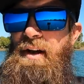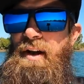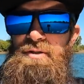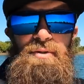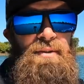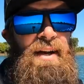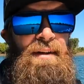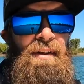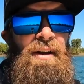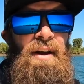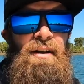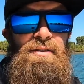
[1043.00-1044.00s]
coast or down
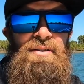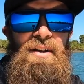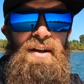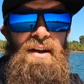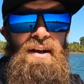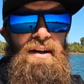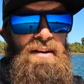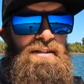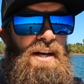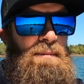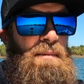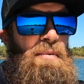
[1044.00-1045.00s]
the coast, it's
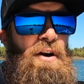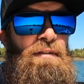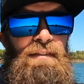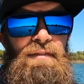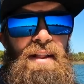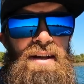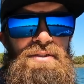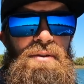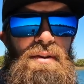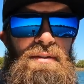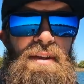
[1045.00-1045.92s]
going to be perfect for that sort of